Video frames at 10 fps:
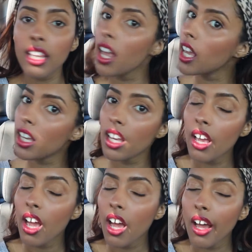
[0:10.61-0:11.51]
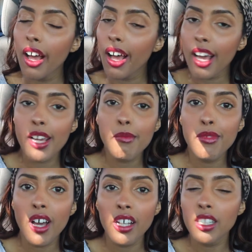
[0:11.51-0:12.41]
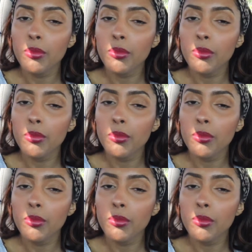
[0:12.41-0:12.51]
Like, I'm not